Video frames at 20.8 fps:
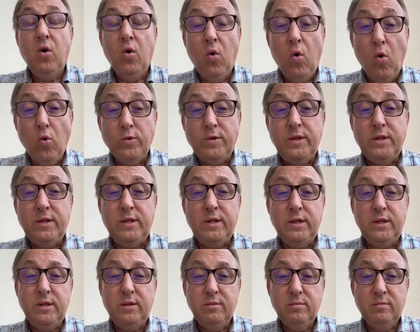
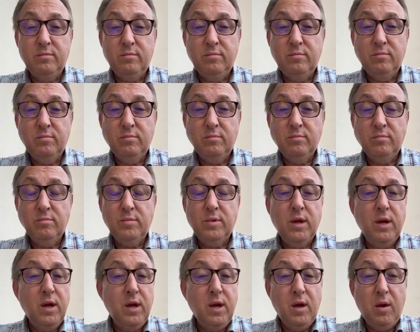OTT,
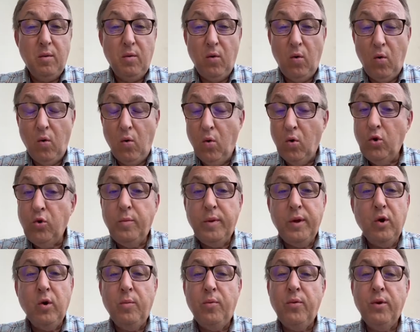all the
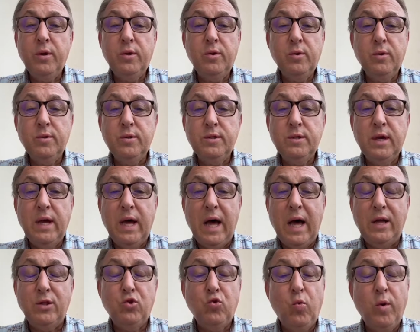big operators
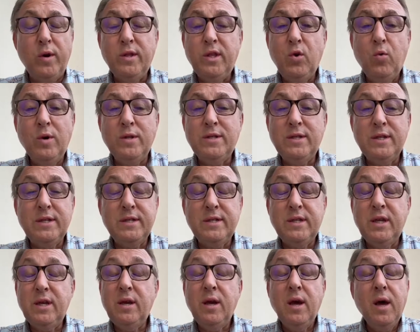had
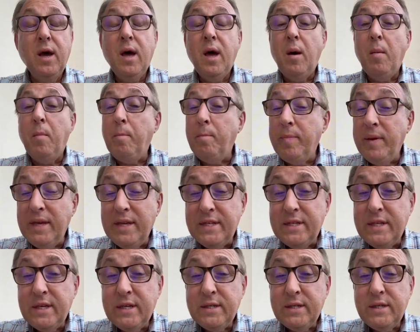2160,
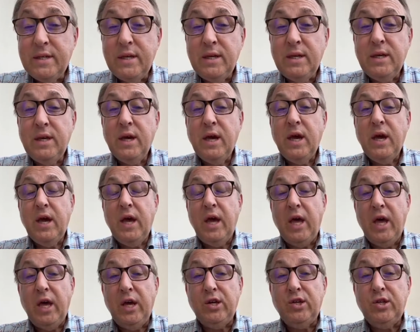P60,
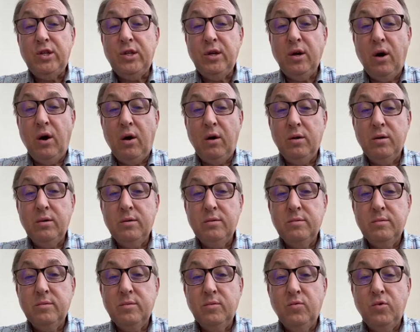HDR,
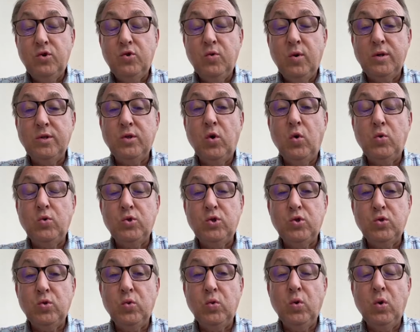which was
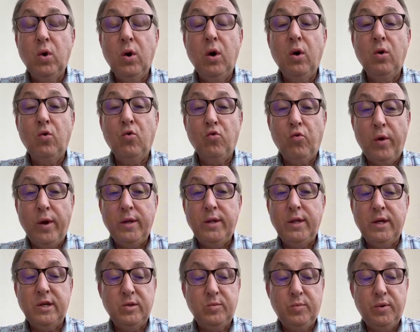also a great
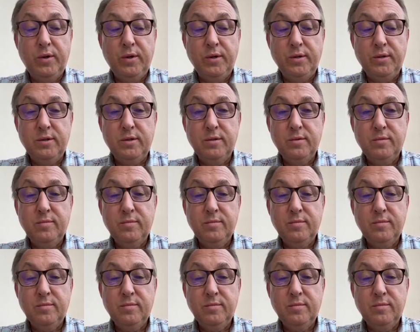experience.